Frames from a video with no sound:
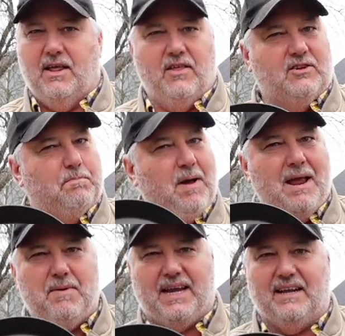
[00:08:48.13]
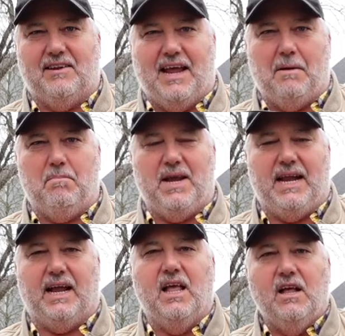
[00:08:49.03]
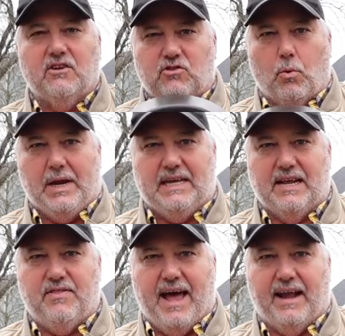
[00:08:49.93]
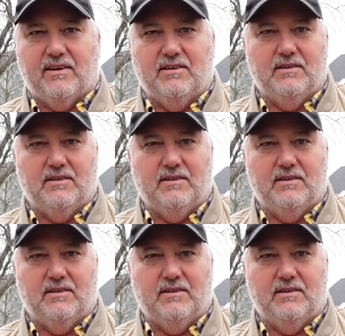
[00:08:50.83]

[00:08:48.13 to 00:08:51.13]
This baby can take a beating. So we did that.